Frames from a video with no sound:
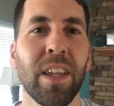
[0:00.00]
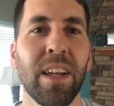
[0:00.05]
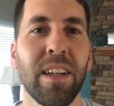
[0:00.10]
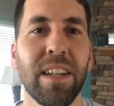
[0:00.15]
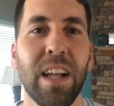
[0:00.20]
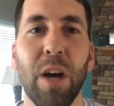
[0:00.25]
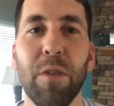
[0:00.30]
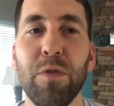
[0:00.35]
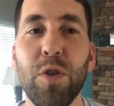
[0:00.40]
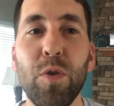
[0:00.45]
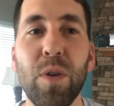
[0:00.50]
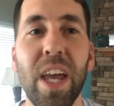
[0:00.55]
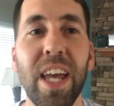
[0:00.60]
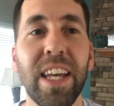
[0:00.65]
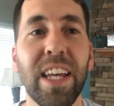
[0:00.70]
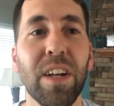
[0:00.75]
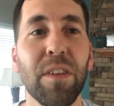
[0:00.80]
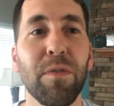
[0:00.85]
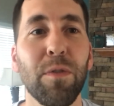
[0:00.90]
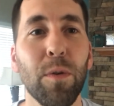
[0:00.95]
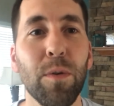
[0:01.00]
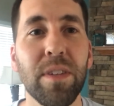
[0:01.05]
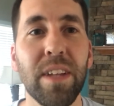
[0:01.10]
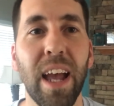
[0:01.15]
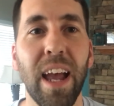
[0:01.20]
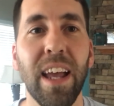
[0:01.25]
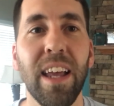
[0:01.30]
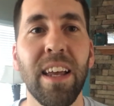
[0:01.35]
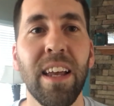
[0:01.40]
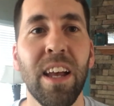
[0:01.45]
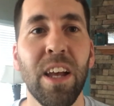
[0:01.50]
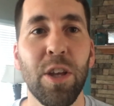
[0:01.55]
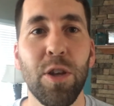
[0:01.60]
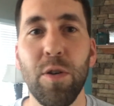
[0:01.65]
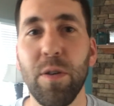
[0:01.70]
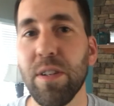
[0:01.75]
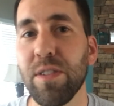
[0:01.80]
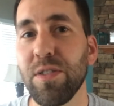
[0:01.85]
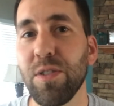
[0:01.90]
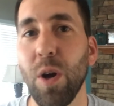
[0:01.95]
Now, if you can't get a full day, you
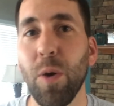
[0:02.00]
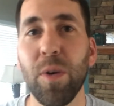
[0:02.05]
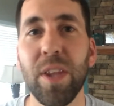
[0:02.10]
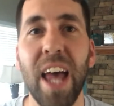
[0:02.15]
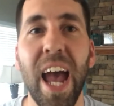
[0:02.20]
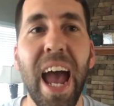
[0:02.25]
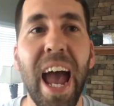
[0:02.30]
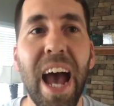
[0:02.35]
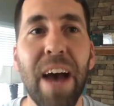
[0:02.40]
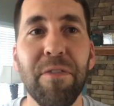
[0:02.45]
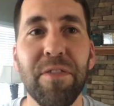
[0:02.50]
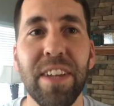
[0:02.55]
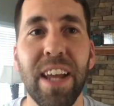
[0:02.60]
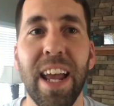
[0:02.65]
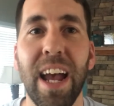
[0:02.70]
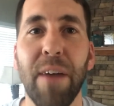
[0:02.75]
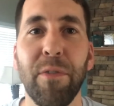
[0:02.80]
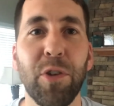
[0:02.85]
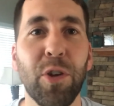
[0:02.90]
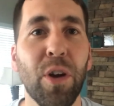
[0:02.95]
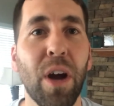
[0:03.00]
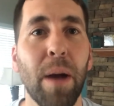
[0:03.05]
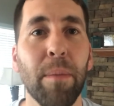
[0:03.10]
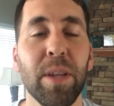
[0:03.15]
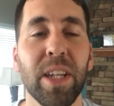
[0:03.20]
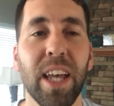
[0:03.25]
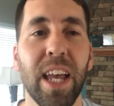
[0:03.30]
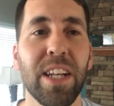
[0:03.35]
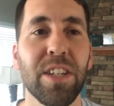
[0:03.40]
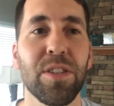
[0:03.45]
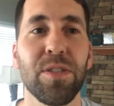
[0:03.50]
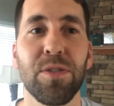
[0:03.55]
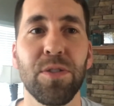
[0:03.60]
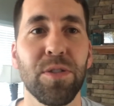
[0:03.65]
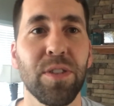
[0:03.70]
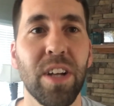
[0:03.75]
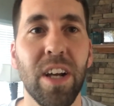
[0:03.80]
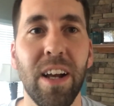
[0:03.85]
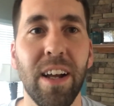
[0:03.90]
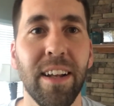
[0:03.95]
could start with a half day after your obligations are
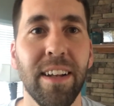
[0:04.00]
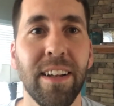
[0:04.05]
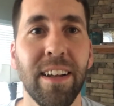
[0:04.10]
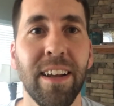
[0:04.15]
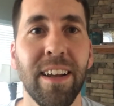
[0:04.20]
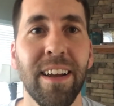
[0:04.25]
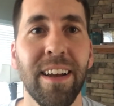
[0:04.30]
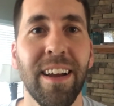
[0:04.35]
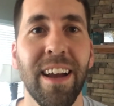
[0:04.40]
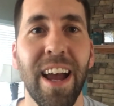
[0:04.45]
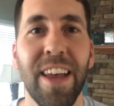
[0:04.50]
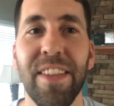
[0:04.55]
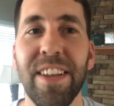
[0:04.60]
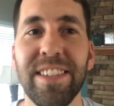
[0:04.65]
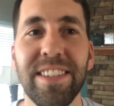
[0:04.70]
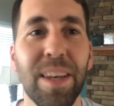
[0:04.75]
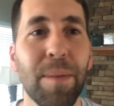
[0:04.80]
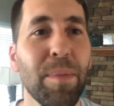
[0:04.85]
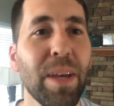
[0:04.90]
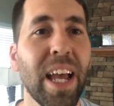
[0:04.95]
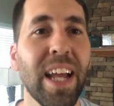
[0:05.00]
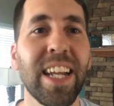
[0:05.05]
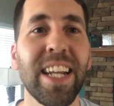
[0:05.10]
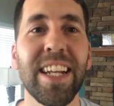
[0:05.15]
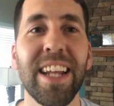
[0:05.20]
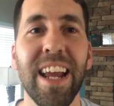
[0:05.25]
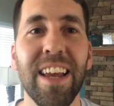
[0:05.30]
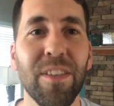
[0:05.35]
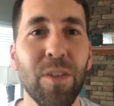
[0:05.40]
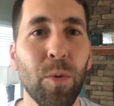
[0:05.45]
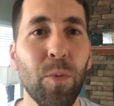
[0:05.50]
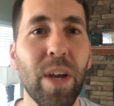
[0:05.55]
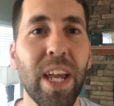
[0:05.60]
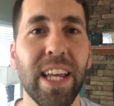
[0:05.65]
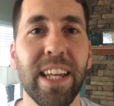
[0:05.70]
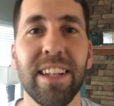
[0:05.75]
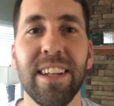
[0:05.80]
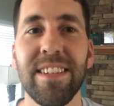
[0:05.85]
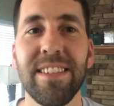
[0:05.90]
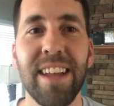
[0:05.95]
done. And this can be any day of the
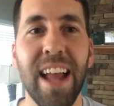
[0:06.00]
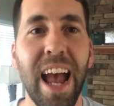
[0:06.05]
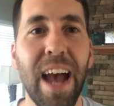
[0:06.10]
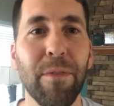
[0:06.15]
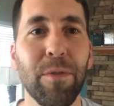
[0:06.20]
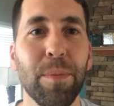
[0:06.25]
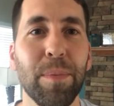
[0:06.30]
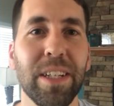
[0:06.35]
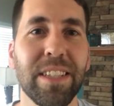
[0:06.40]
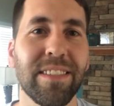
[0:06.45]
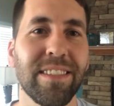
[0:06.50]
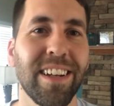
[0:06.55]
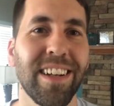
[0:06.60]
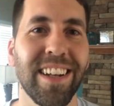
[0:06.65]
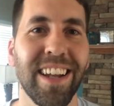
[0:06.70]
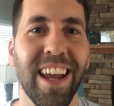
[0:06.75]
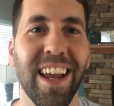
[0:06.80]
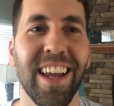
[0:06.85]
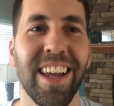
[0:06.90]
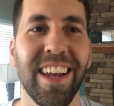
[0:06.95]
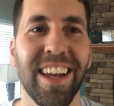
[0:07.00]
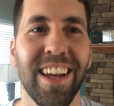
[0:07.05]
week. It doesn't have to be Sunday.